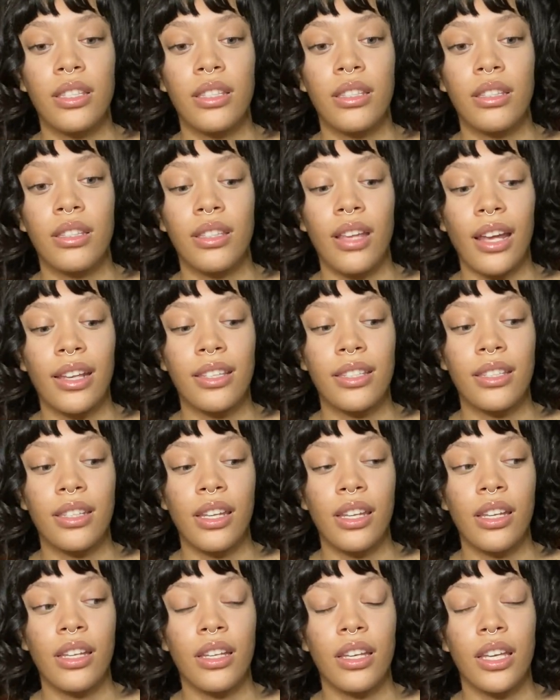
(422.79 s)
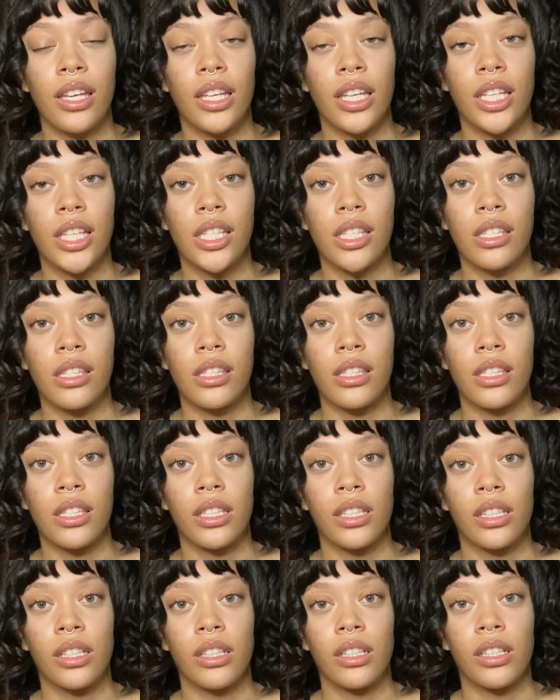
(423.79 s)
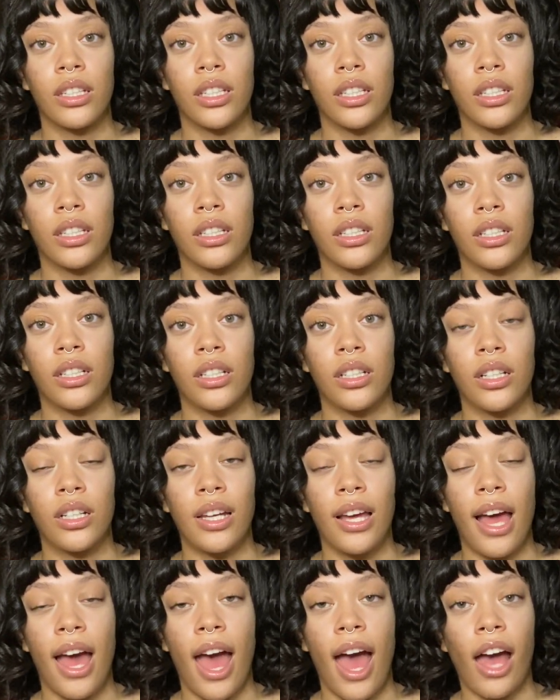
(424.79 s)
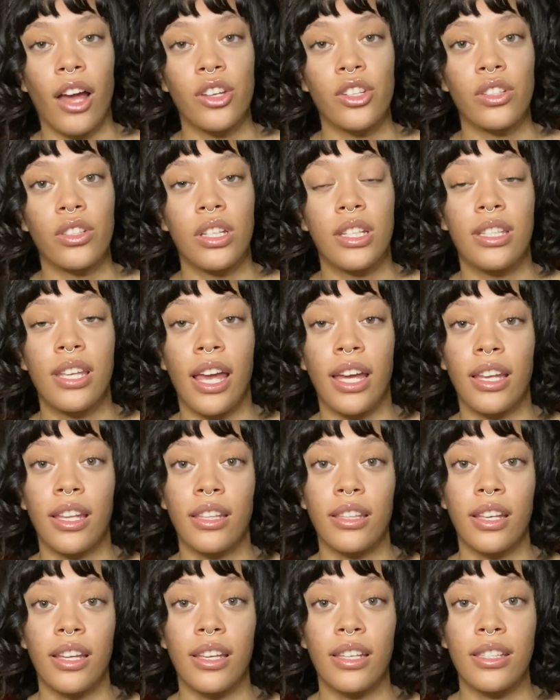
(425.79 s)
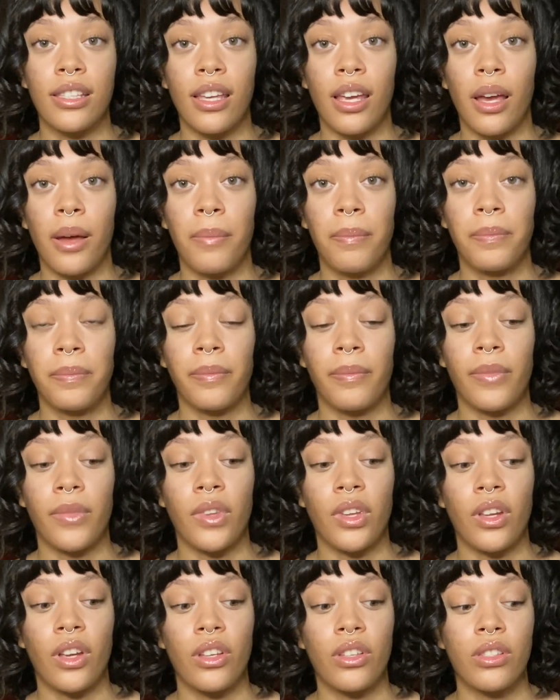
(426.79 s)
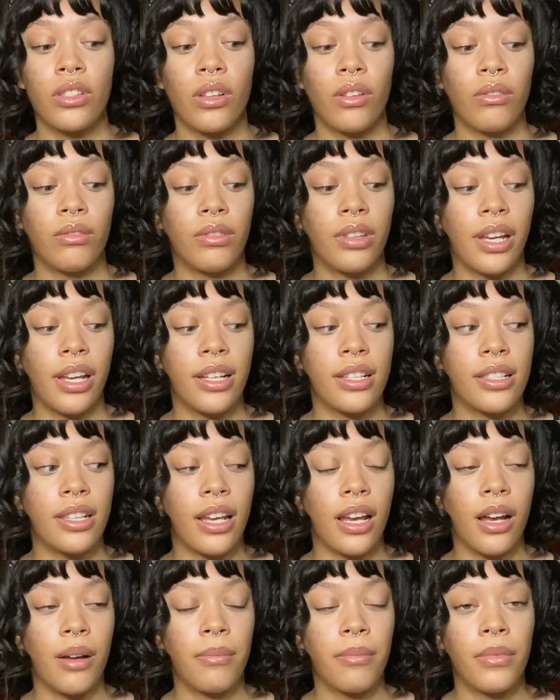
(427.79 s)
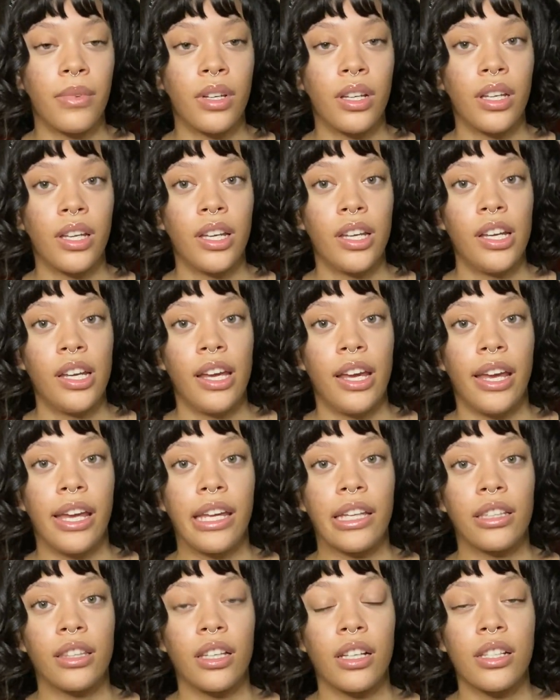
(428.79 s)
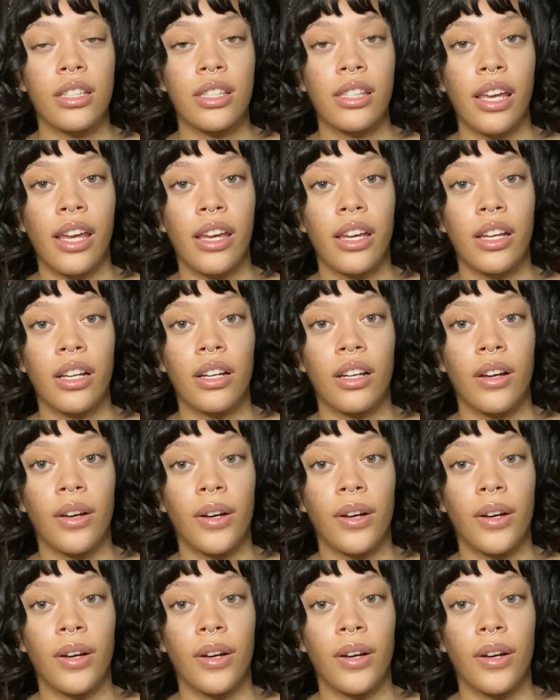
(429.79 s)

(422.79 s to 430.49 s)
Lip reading: Next thing is actually taking the exam. So the exam, it looks like